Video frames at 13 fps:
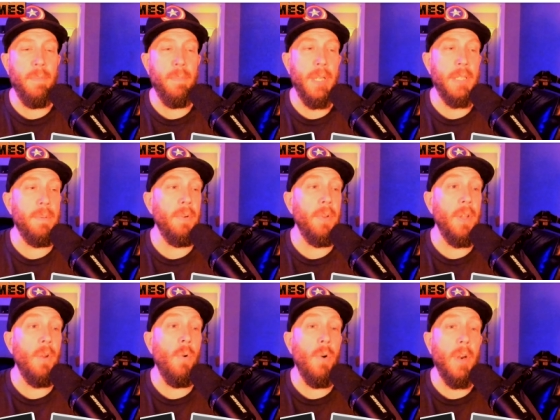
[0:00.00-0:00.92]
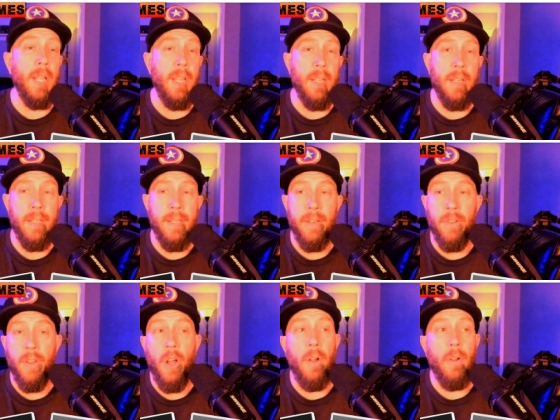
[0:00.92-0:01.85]
it makes me really horny. And, you know,
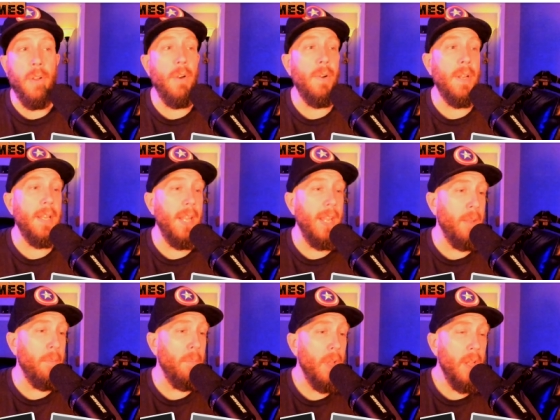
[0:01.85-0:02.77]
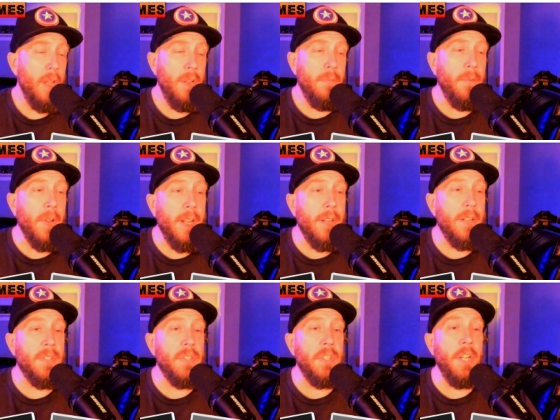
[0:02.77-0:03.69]
the Hulk Hogan name for
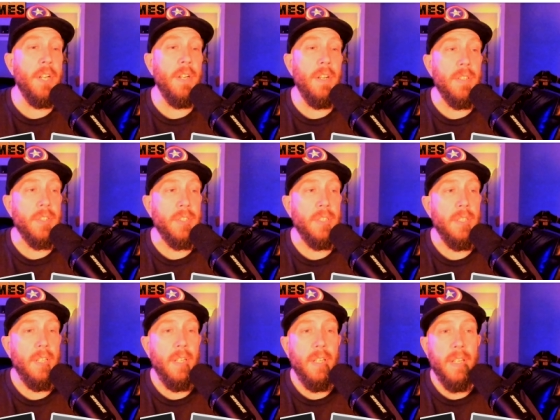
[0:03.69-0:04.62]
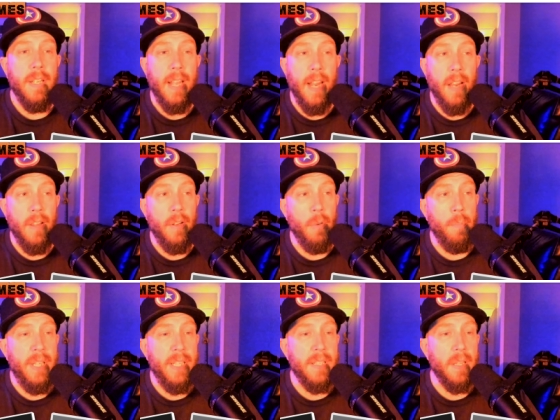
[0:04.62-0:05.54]
years and years got a little
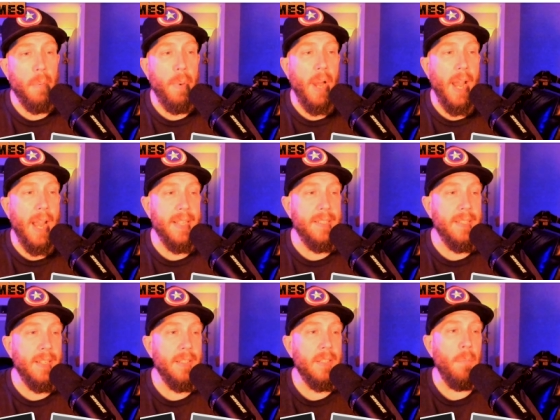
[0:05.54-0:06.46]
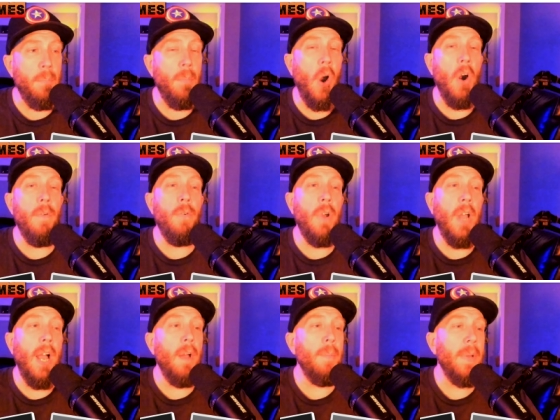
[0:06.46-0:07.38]
piece of the pie sent to Marvel
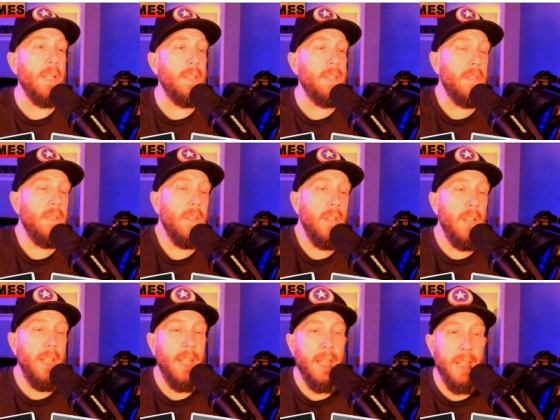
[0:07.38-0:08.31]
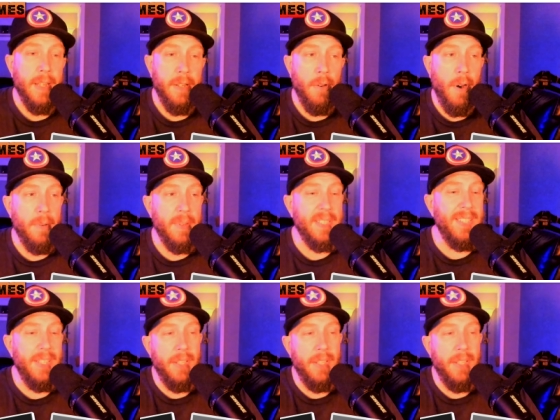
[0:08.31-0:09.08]
Comics. And you always see